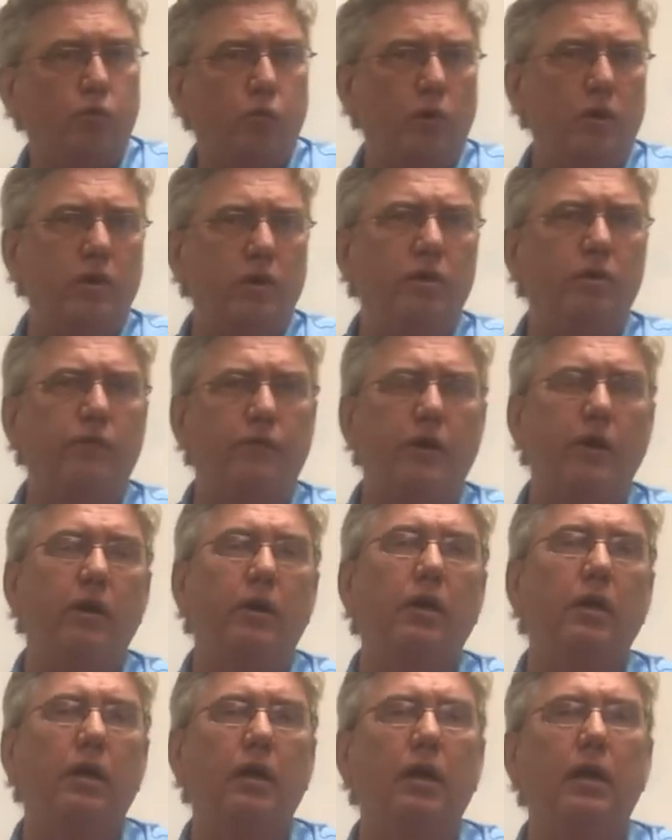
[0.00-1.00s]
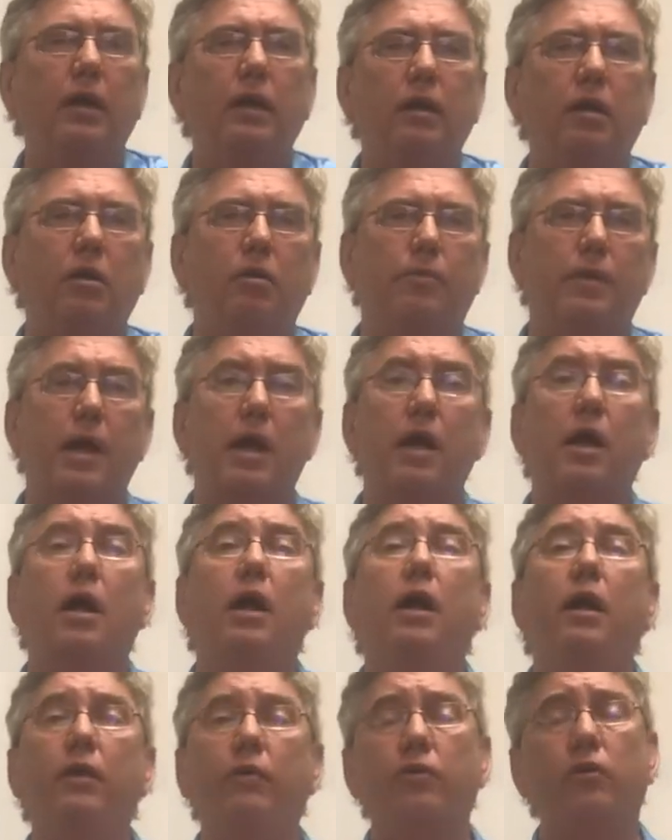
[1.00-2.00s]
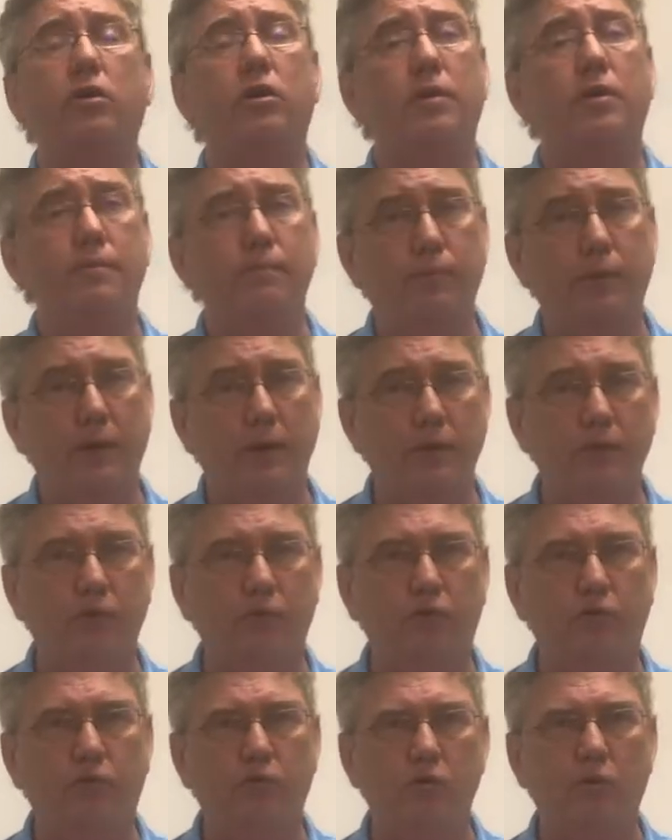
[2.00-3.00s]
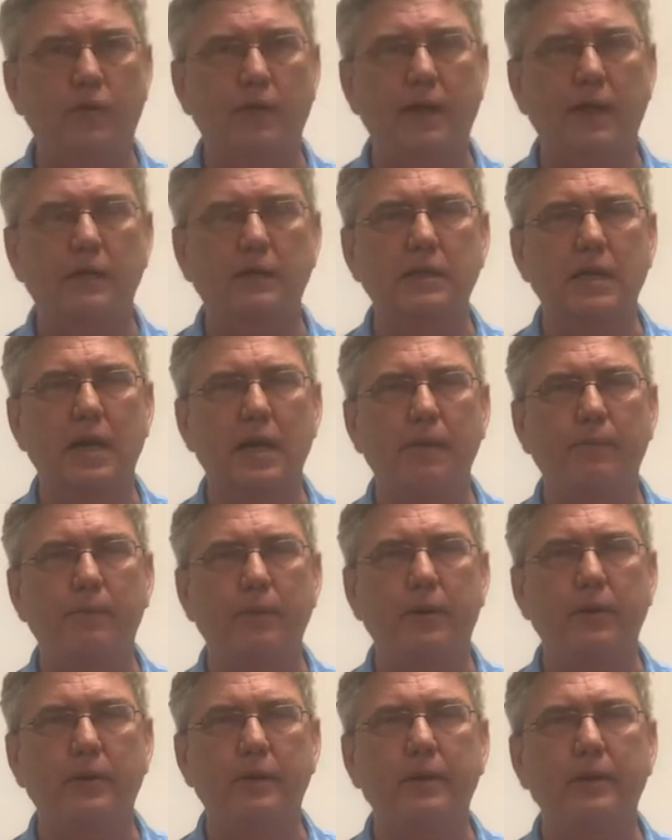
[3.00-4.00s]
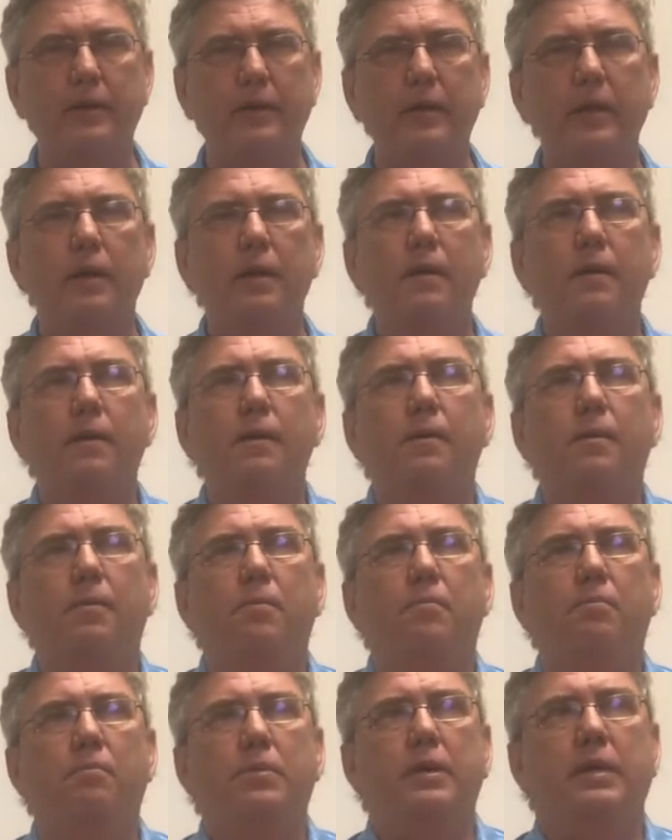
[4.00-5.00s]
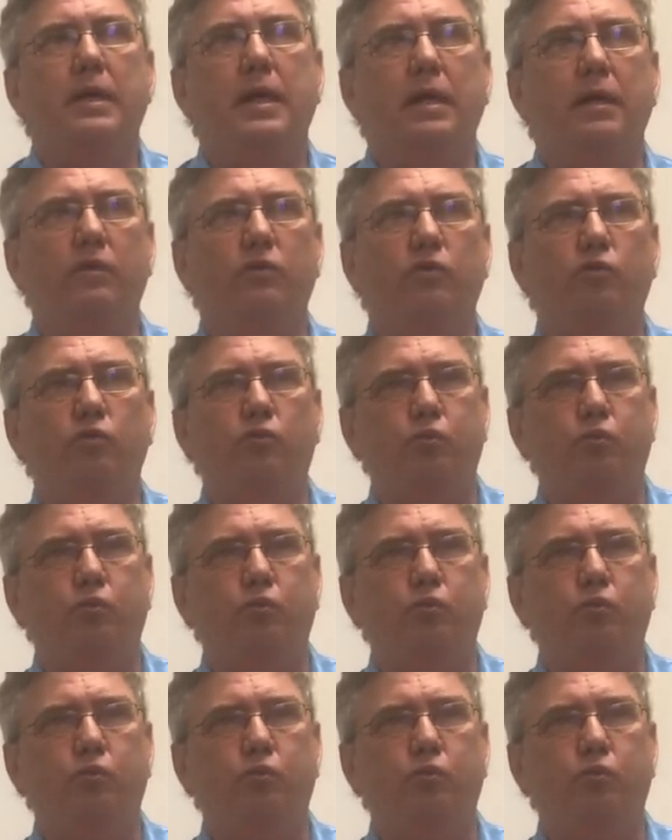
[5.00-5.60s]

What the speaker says: we knew very little about other composers during that time period because